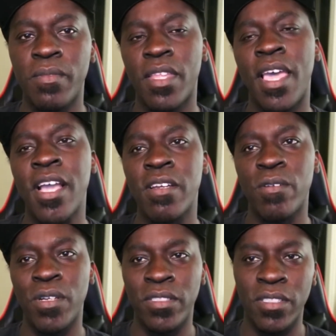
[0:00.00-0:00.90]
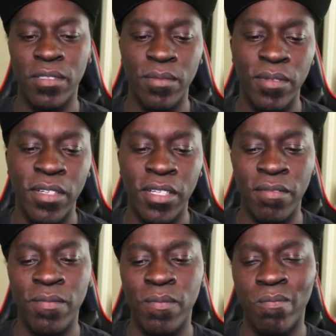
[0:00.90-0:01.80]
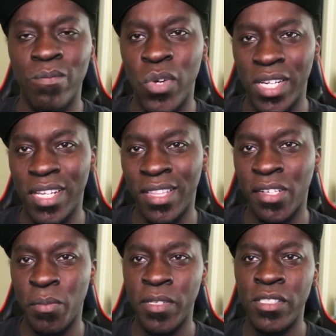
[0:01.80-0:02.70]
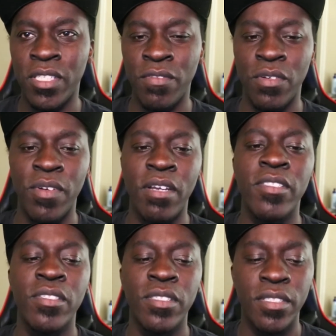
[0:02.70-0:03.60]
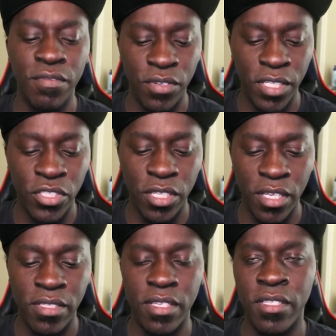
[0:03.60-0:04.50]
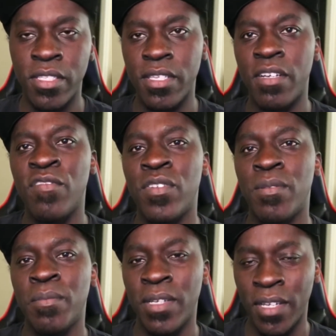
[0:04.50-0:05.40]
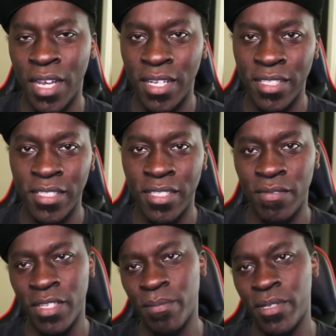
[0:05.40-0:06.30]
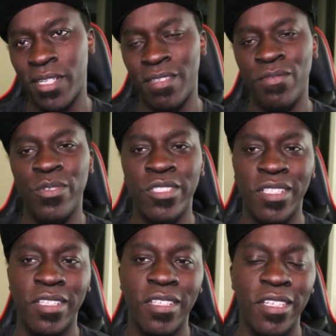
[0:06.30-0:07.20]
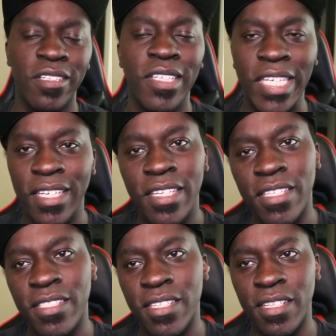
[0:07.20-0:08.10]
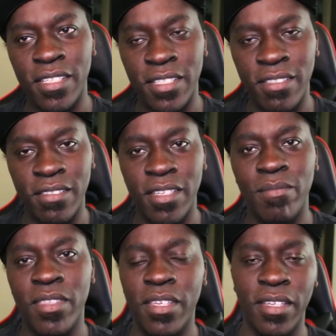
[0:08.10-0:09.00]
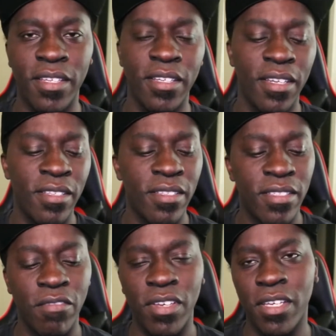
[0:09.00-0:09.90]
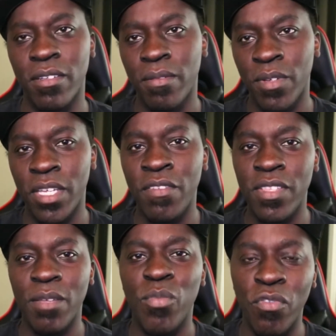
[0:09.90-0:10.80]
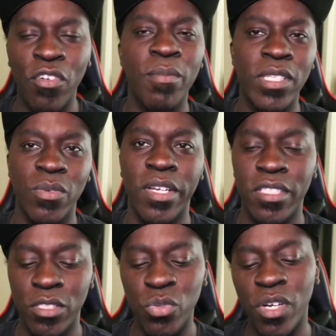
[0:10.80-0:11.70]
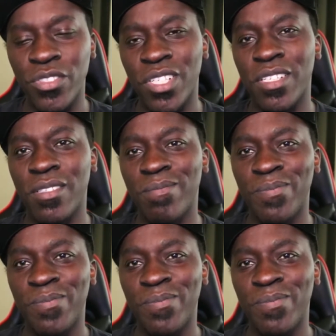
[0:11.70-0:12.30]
Acura just could have went a little bit different route to differentiate itself from Honda Civic, but unfortunately, they didn't. It's the same thing as a Civic, even the performance wise. 200